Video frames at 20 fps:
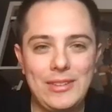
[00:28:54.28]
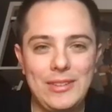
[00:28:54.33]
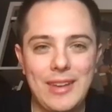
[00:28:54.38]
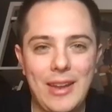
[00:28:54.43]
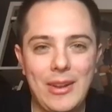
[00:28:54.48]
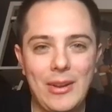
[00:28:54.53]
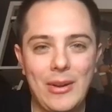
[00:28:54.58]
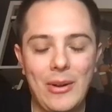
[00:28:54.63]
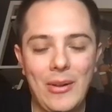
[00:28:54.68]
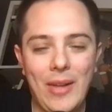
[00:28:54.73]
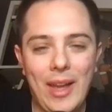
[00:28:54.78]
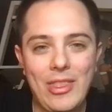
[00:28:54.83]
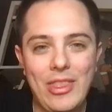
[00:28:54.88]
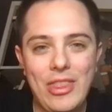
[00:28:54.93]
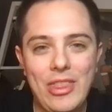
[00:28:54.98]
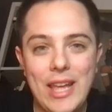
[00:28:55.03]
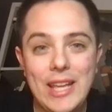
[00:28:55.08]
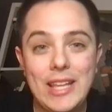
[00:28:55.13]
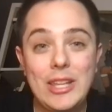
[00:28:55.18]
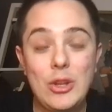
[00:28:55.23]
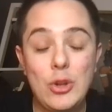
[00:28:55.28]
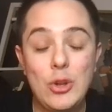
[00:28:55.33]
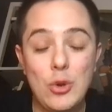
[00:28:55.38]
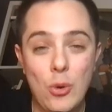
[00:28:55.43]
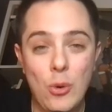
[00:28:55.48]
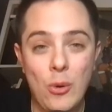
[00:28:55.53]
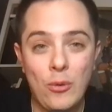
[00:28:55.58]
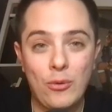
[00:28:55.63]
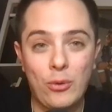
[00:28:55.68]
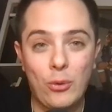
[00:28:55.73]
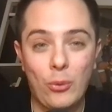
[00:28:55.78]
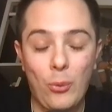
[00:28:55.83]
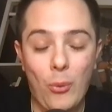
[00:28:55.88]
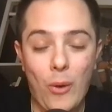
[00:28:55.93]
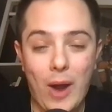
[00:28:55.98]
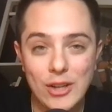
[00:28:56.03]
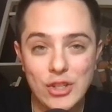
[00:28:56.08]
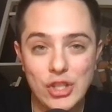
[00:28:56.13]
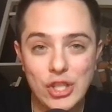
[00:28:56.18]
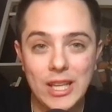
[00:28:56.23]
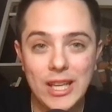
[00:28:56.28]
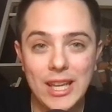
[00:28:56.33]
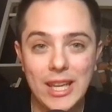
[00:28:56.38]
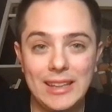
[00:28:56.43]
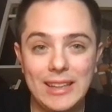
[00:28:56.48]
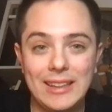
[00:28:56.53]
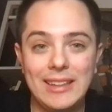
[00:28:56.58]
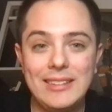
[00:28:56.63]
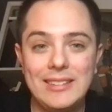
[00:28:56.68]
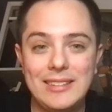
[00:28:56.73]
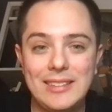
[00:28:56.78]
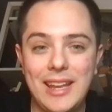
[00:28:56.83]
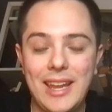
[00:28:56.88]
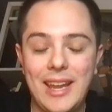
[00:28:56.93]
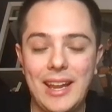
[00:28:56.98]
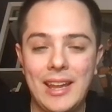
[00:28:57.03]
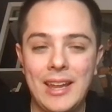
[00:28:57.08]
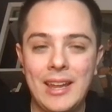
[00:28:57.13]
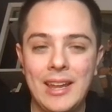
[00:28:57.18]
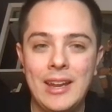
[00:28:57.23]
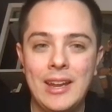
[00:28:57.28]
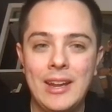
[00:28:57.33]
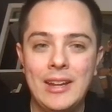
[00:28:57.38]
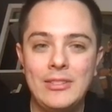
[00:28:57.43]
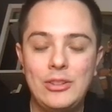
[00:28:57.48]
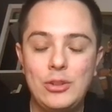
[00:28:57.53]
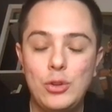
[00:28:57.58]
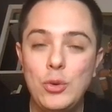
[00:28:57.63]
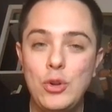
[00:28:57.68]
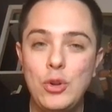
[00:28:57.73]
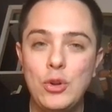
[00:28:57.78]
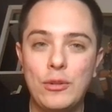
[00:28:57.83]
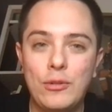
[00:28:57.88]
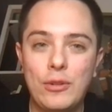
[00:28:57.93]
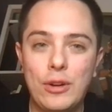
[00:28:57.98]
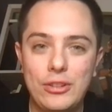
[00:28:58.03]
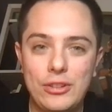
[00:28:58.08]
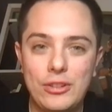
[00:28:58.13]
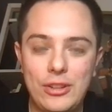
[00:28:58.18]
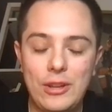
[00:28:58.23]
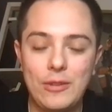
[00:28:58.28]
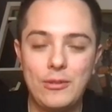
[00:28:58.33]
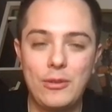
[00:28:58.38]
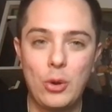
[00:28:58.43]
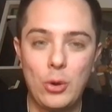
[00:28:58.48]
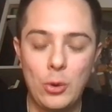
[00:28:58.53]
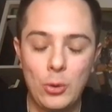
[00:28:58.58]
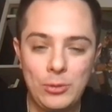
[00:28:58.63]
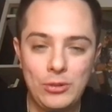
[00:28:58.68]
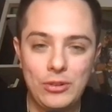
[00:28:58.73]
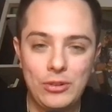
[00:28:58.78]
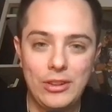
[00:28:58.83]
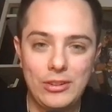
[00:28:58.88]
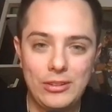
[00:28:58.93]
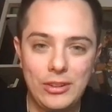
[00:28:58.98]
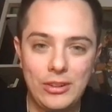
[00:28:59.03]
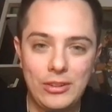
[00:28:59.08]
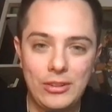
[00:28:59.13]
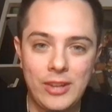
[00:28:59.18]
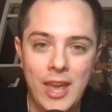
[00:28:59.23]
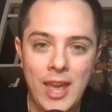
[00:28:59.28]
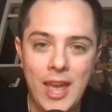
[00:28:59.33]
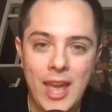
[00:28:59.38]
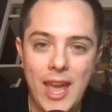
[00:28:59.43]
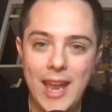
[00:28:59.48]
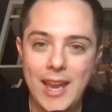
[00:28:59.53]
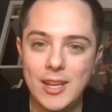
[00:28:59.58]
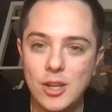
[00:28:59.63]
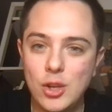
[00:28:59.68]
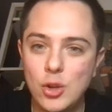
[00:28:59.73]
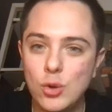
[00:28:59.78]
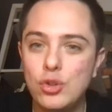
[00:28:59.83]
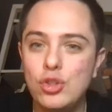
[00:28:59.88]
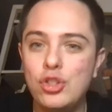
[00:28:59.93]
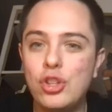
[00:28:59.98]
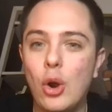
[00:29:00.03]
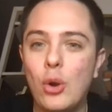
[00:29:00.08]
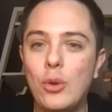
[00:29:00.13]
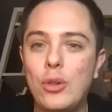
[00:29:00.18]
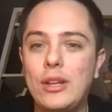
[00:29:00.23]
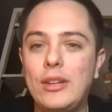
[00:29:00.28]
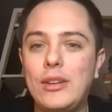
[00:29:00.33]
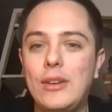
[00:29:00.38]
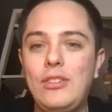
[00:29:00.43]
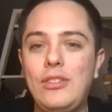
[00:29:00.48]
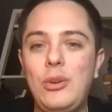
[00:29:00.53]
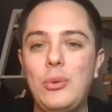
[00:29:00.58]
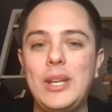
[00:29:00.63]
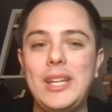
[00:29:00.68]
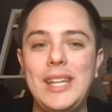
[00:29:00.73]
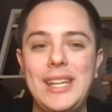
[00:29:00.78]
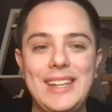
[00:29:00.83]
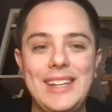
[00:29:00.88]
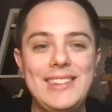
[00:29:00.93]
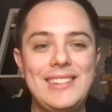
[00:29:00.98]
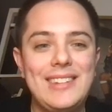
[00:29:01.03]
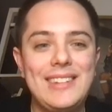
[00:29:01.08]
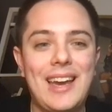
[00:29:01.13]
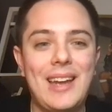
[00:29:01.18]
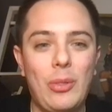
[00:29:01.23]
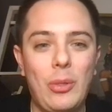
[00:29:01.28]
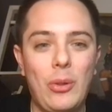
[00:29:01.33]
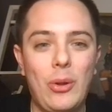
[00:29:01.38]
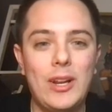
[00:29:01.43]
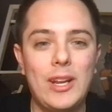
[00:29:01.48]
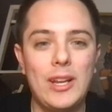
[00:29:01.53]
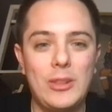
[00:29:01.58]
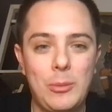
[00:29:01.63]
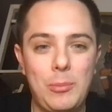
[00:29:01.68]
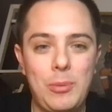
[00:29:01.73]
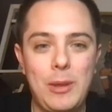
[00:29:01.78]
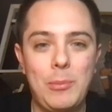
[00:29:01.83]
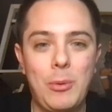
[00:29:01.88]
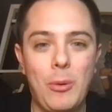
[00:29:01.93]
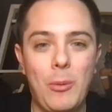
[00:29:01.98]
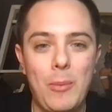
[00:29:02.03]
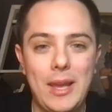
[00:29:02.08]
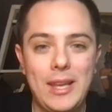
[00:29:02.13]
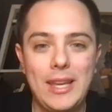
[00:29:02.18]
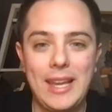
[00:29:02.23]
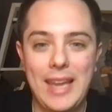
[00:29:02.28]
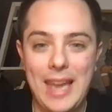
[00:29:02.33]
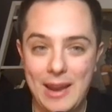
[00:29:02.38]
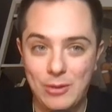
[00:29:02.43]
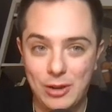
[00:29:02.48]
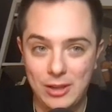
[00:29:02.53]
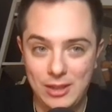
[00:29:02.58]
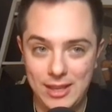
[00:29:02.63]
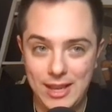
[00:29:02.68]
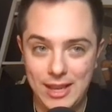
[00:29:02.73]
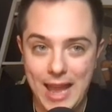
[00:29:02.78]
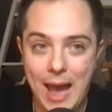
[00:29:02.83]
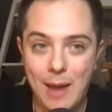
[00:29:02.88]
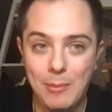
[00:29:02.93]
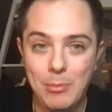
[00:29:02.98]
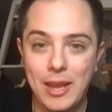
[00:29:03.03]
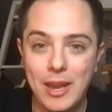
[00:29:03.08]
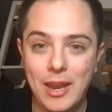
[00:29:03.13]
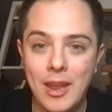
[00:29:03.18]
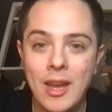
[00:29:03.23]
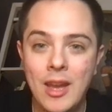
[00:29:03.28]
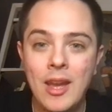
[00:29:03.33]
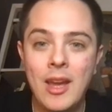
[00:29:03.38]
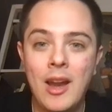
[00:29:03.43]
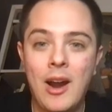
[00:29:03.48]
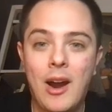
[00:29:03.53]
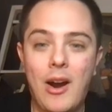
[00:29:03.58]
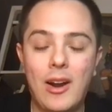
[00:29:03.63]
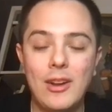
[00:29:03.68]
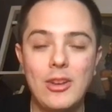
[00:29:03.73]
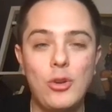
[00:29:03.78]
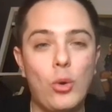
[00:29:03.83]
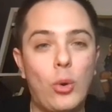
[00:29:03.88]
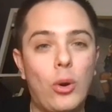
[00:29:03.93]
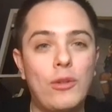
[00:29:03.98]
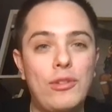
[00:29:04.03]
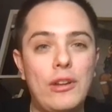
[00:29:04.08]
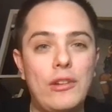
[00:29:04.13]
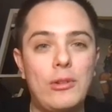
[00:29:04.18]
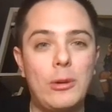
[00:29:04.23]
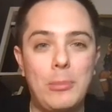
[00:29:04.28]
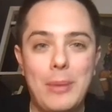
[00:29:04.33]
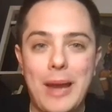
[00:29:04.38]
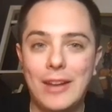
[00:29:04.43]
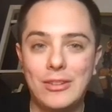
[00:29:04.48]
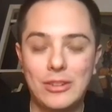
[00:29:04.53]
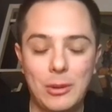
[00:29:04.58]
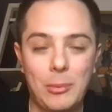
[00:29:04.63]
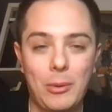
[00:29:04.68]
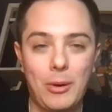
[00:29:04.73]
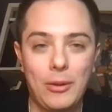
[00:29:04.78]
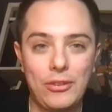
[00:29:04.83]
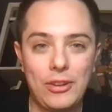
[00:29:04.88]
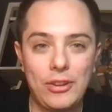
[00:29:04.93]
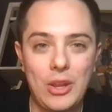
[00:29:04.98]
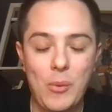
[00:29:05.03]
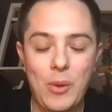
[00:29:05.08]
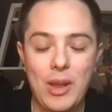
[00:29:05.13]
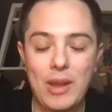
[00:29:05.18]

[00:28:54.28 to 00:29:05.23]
Daniel. And thank you for watching and listening to University of Hoops. This is a new show that gives you an inside look at the people making everything happen on your favorite basketball team.